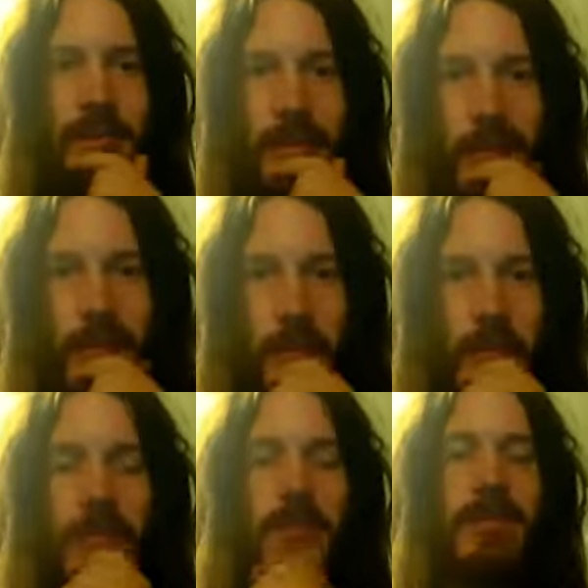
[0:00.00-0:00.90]
I should
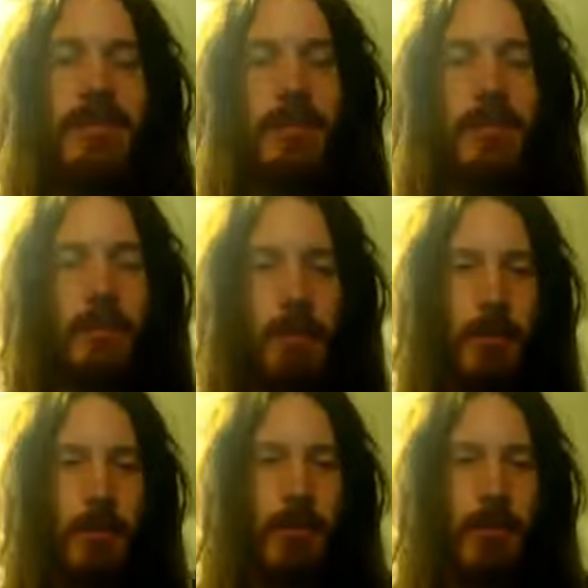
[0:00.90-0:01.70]
actually get around to listening to them.